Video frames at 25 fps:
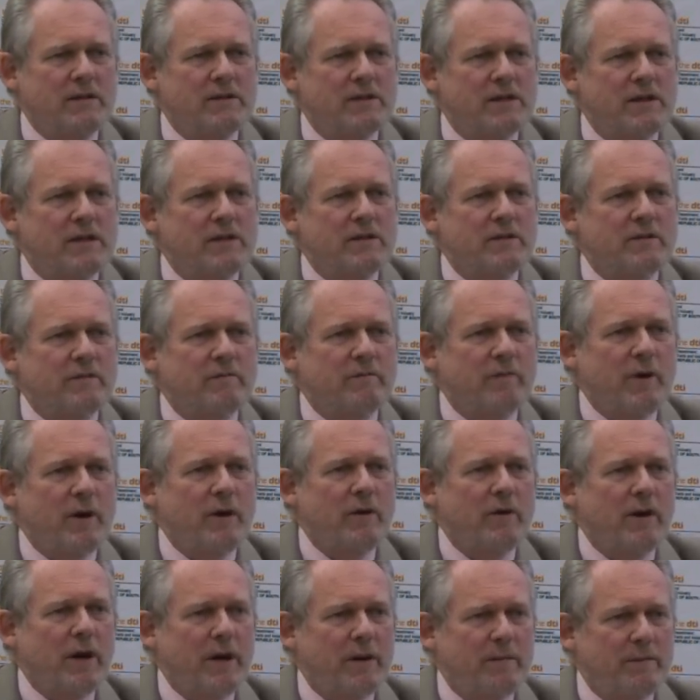incentive
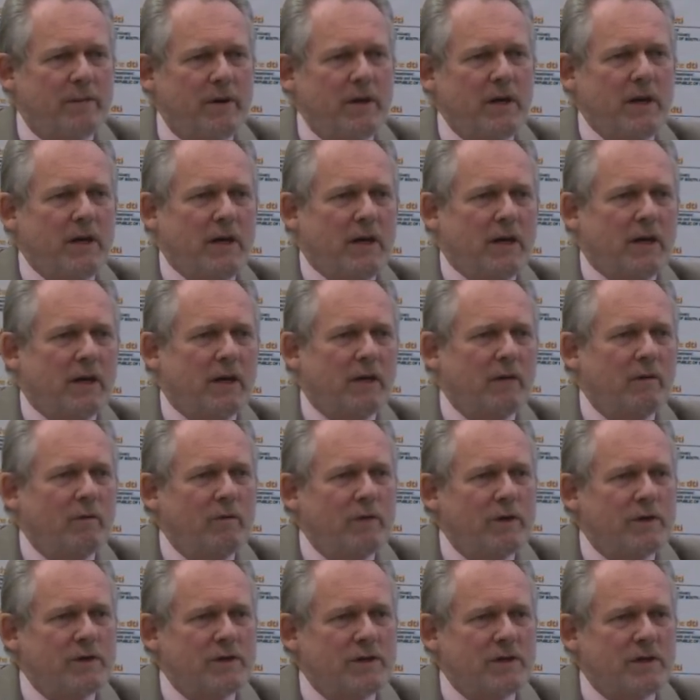program uh,
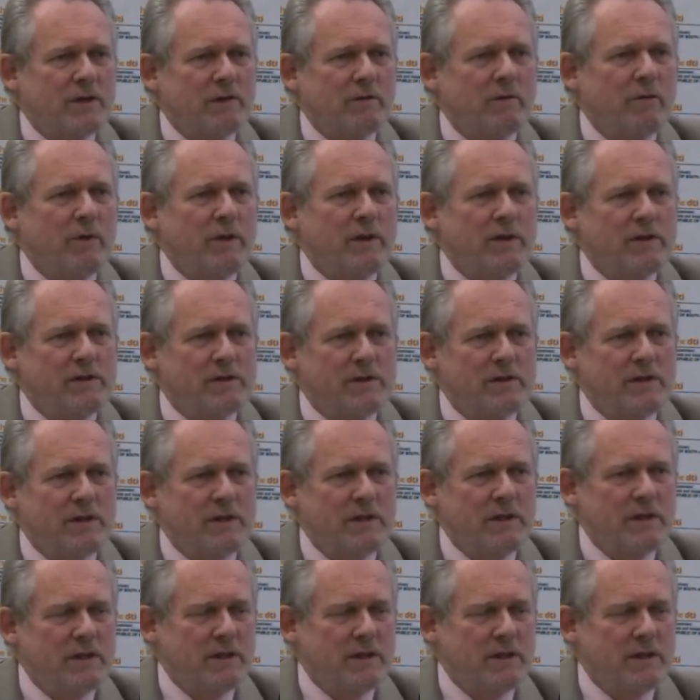which uh, we as the